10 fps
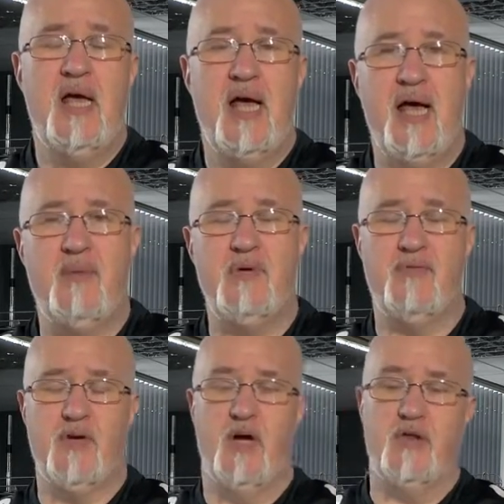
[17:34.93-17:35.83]

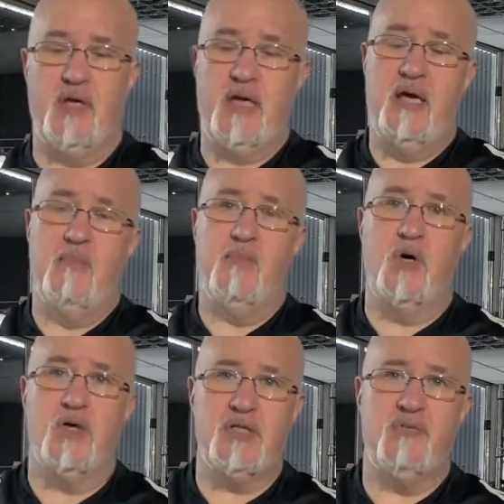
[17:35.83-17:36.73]
You've got the
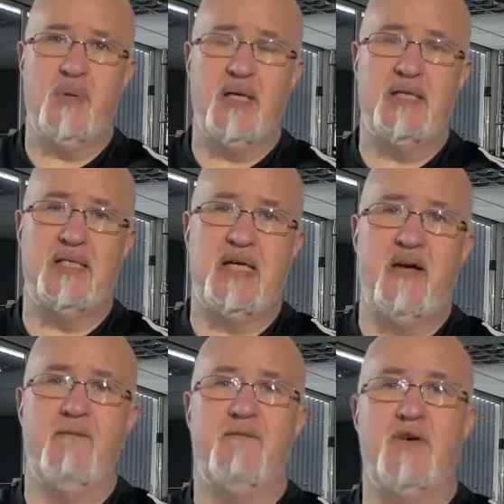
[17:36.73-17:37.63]
portability
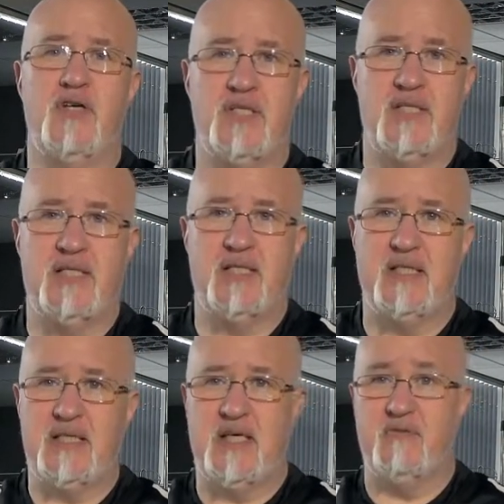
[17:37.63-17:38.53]
and
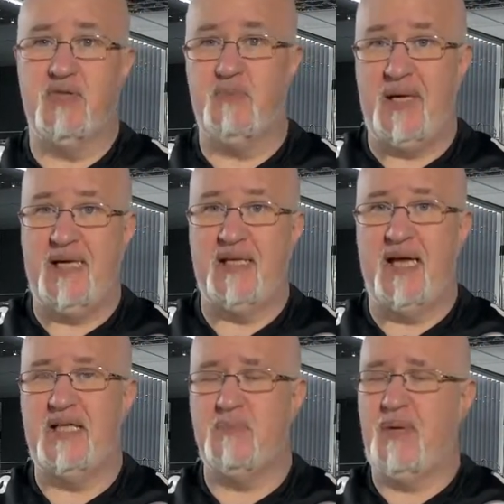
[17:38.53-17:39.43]
versatility of
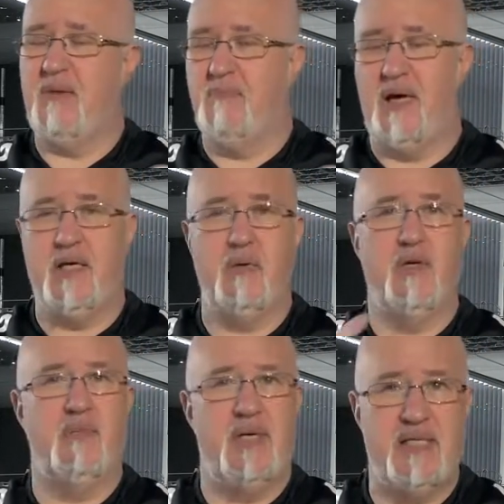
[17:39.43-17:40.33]
speedlights, be it manual
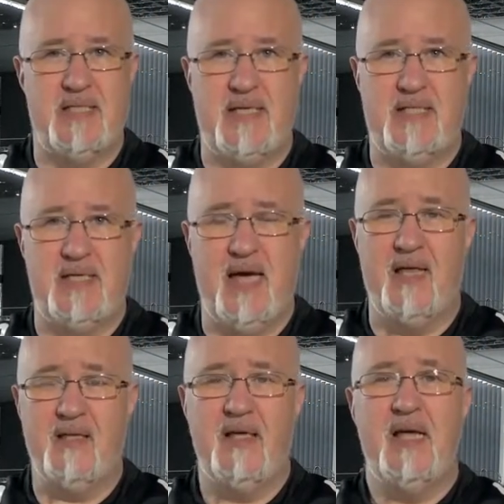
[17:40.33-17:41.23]
or be it TTL,